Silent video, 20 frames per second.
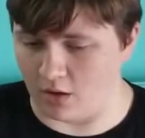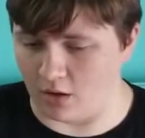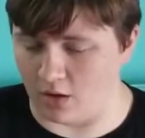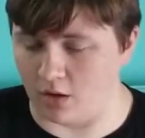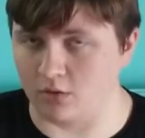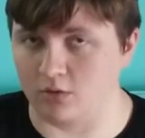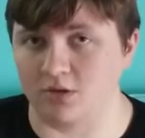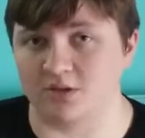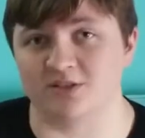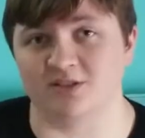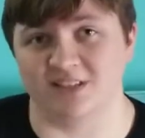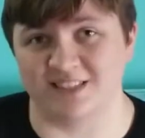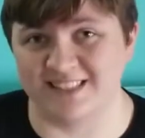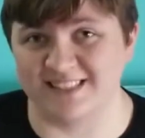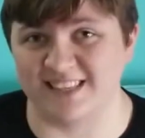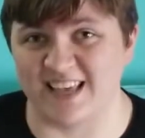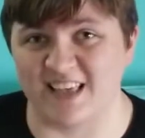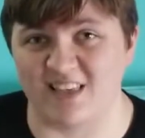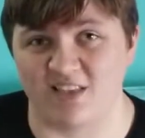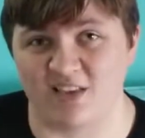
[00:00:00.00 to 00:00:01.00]
a little
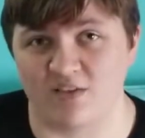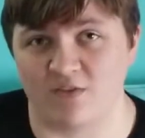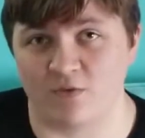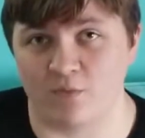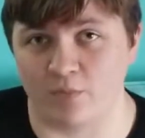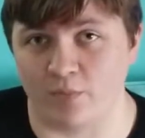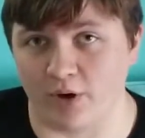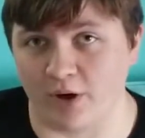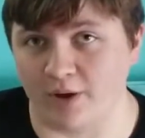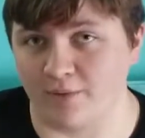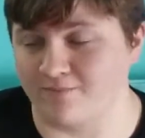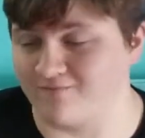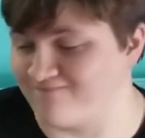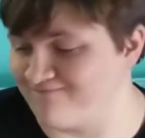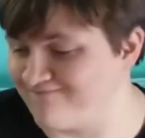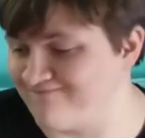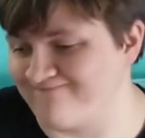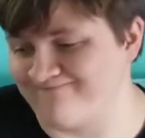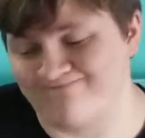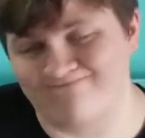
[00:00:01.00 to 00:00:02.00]
excessive, but
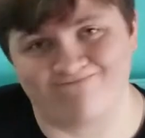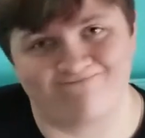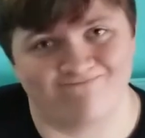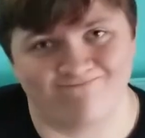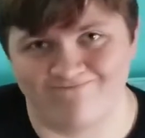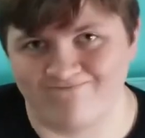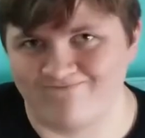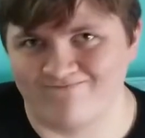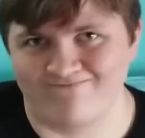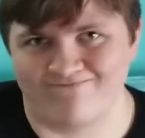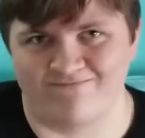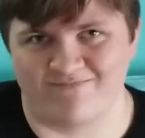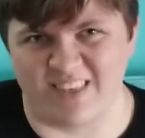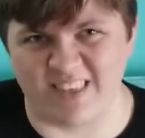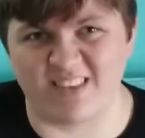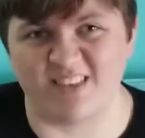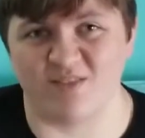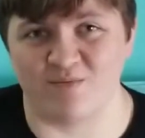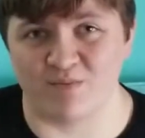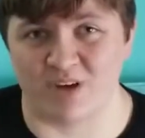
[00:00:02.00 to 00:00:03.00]

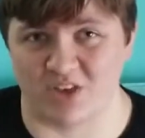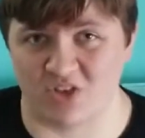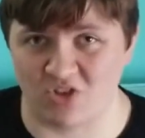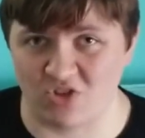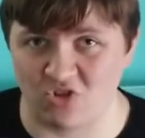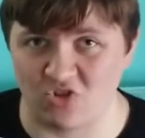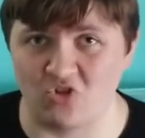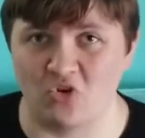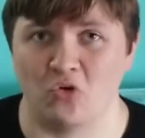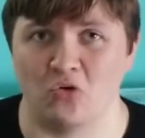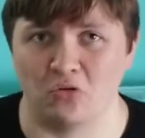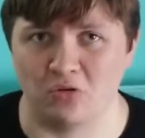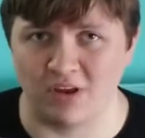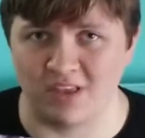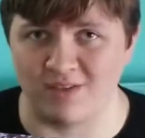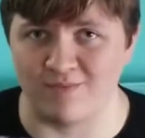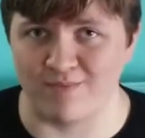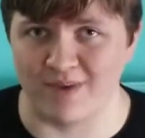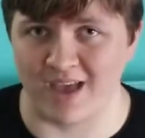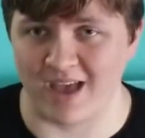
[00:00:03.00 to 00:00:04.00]
this is my
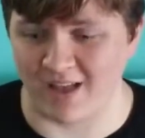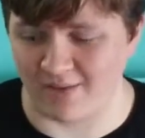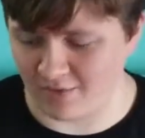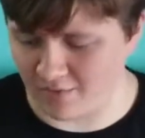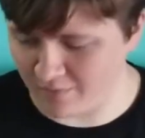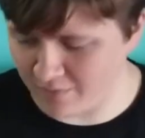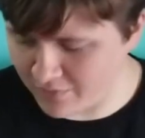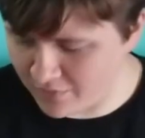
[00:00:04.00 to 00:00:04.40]
stories, man.